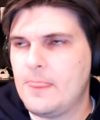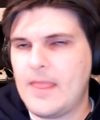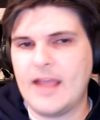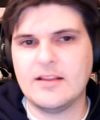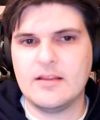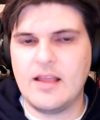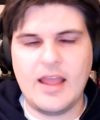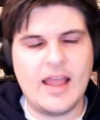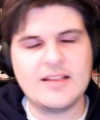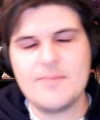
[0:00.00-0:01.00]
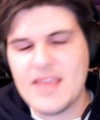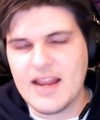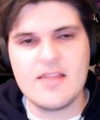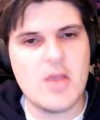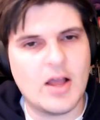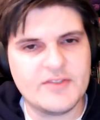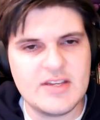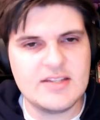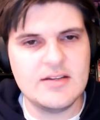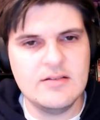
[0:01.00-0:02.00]
at the beginning of the
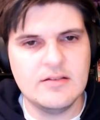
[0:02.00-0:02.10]
offseason.